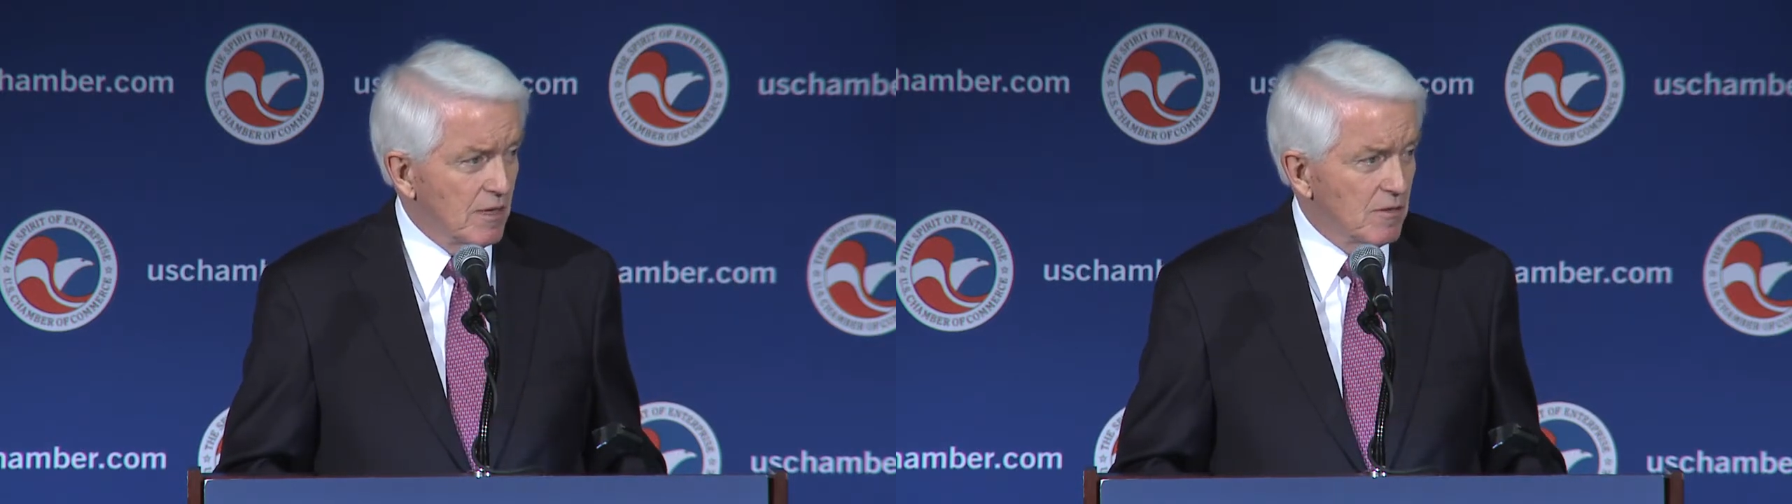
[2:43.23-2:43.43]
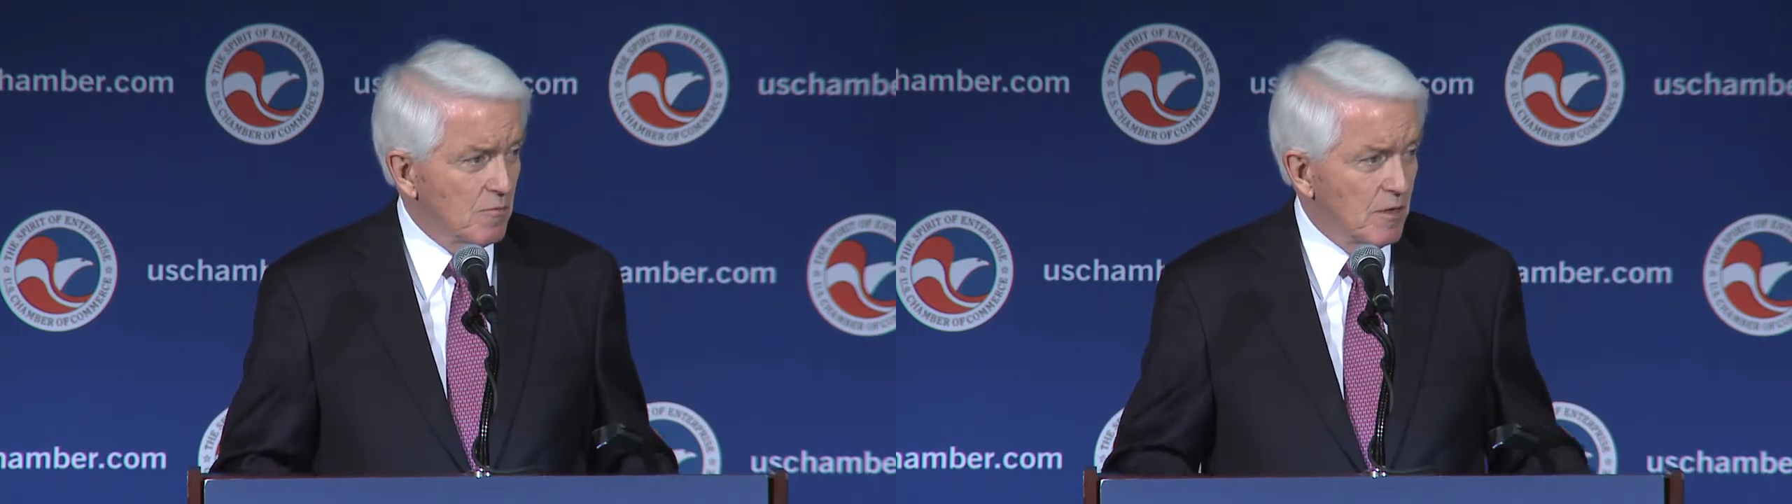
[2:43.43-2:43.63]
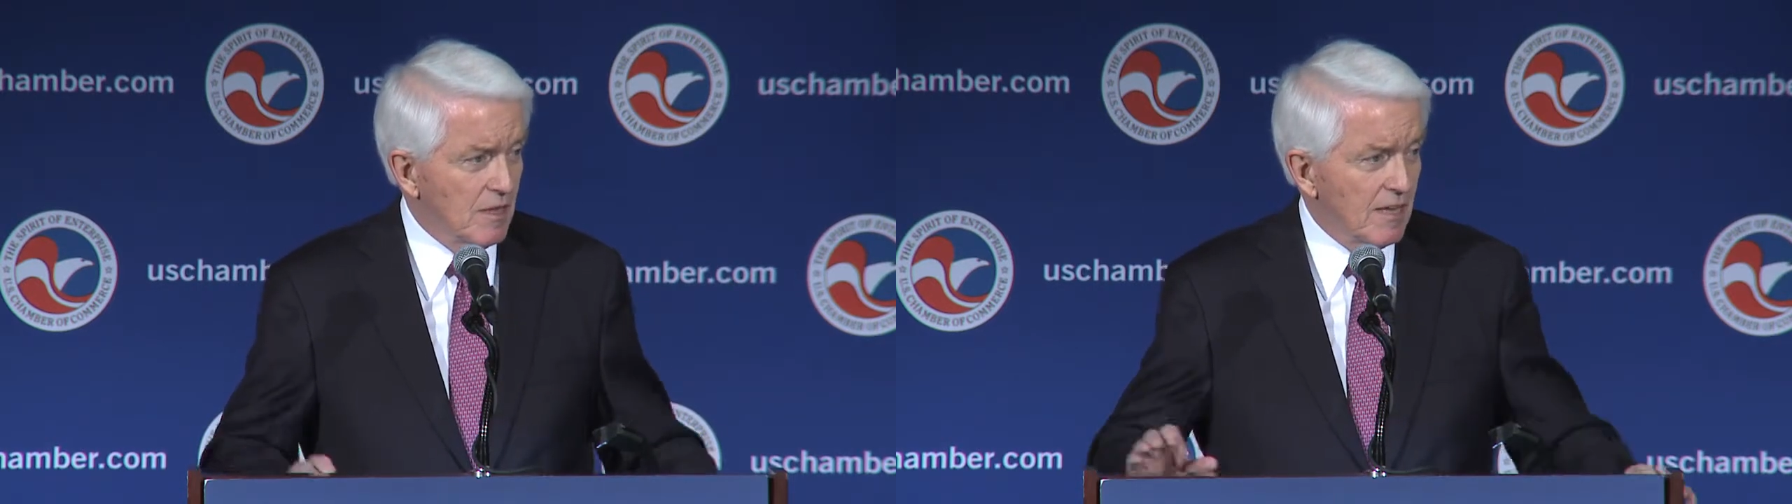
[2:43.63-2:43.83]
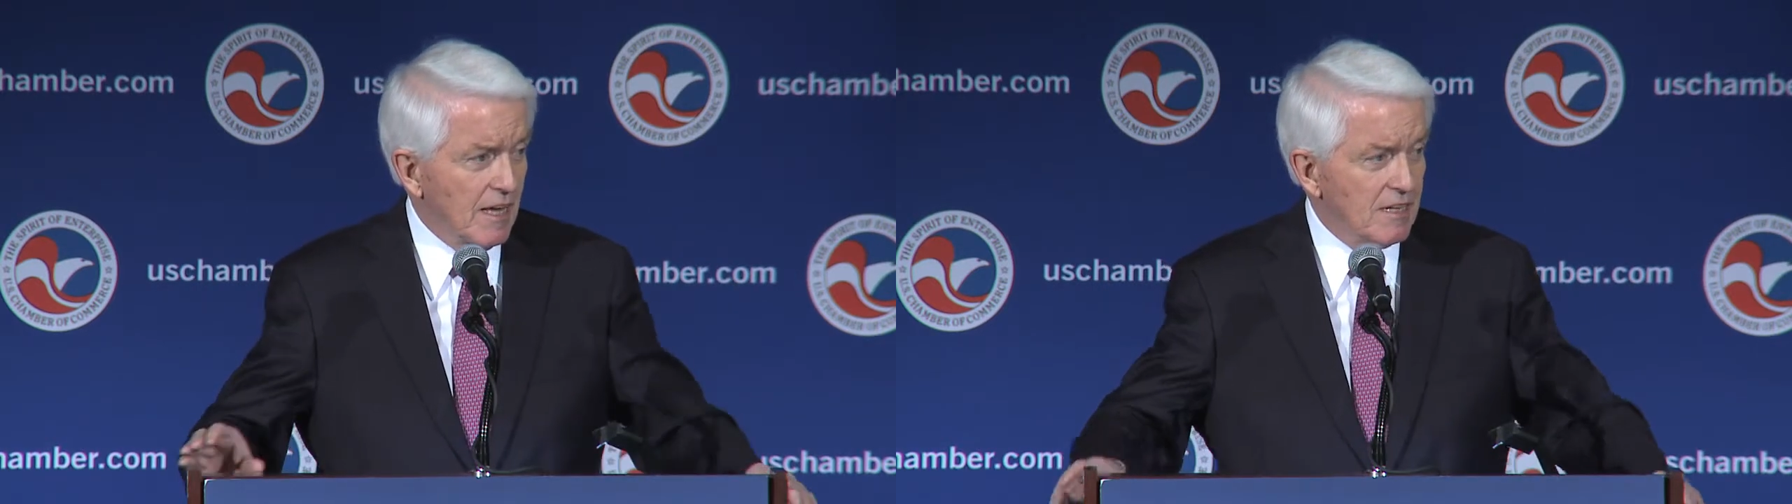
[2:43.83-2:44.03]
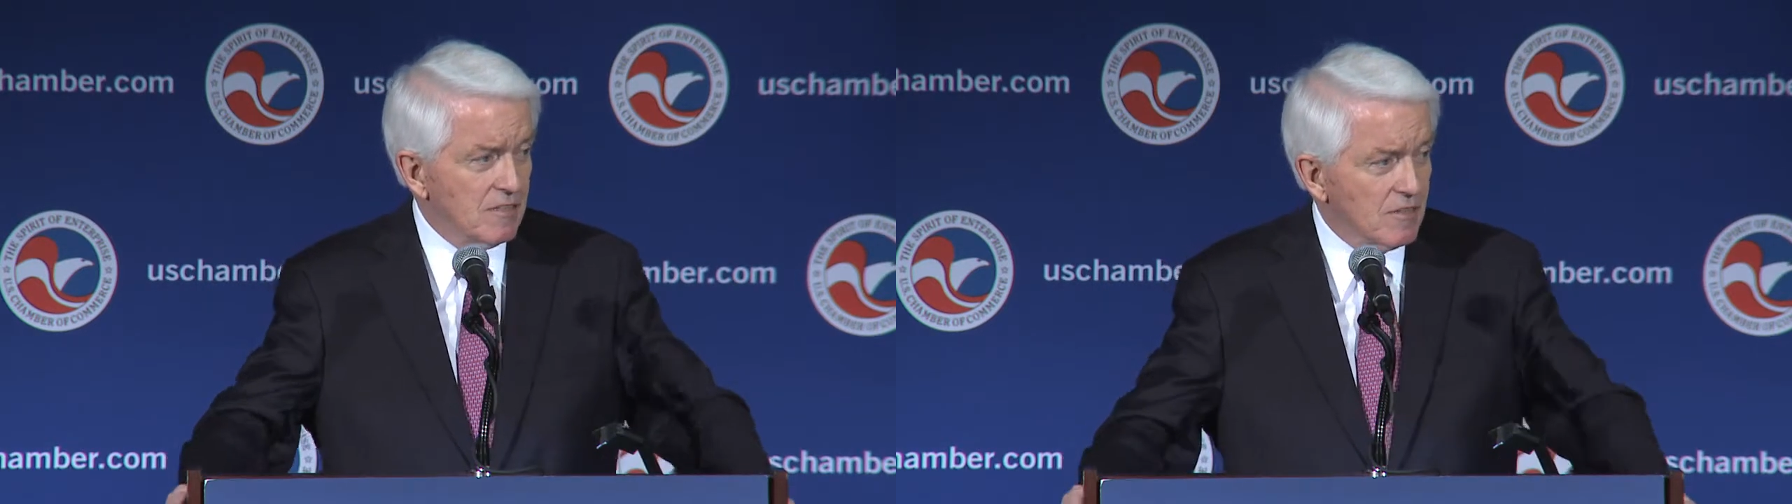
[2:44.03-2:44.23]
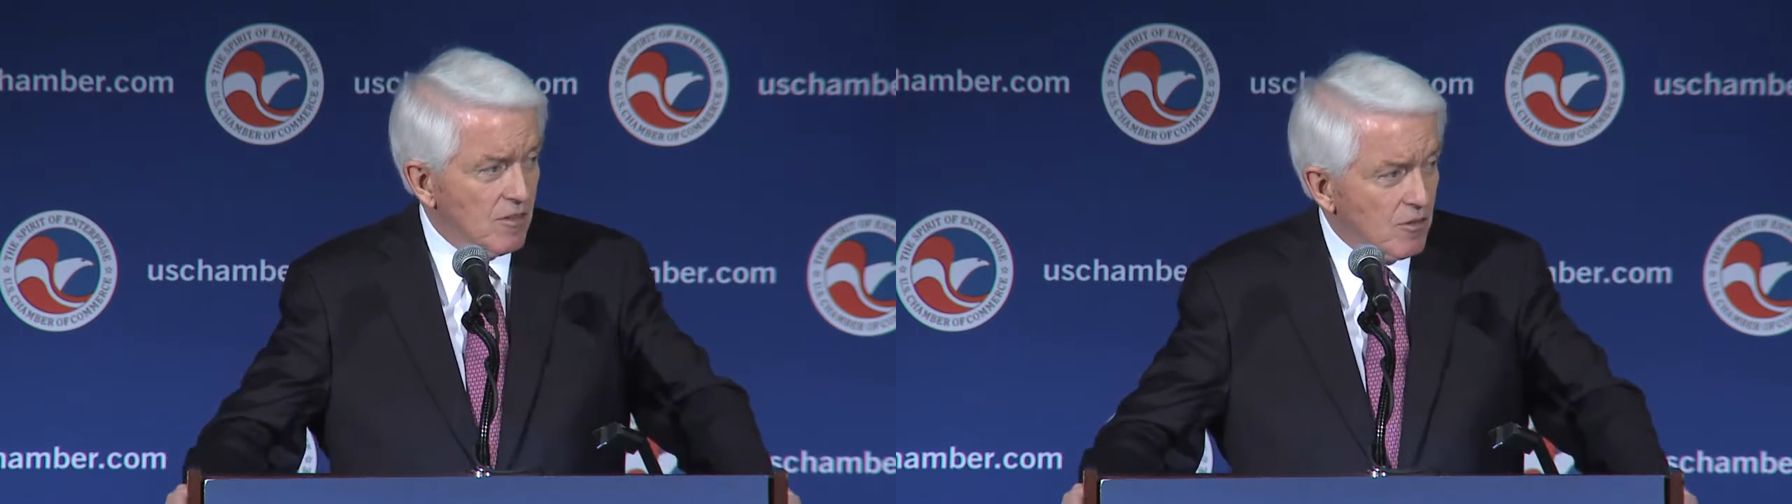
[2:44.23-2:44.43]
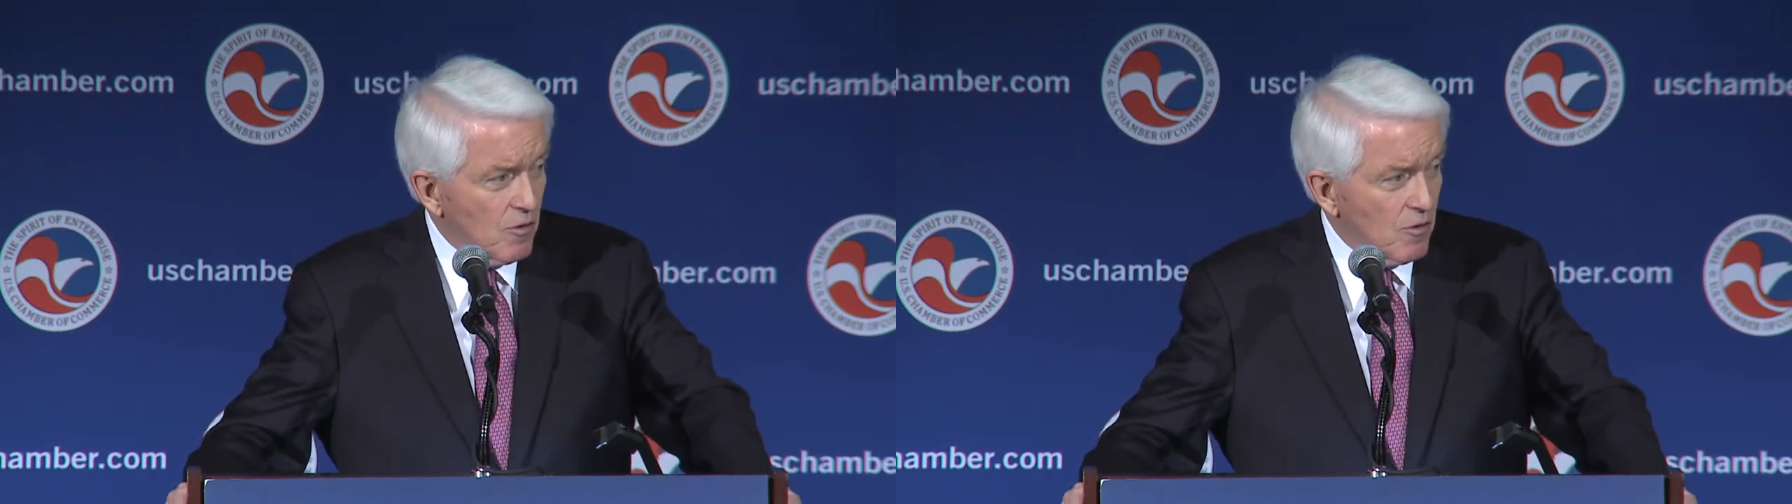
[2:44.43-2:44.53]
and we'll head to the